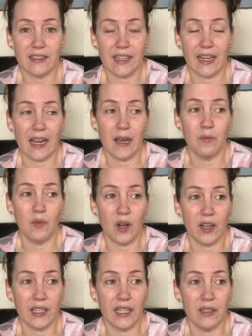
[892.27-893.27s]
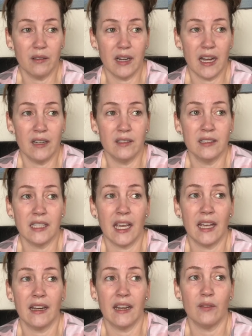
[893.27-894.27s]
Like I'm walking around
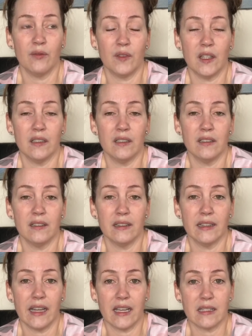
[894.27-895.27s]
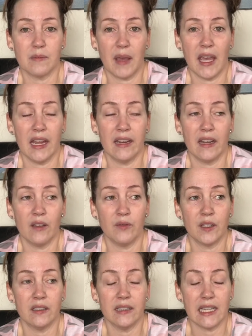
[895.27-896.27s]
and I feel less pain. I
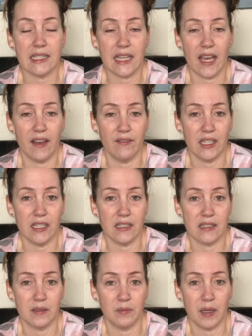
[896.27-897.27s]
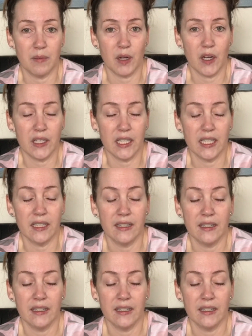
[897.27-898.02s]
feel less heaviness in my body.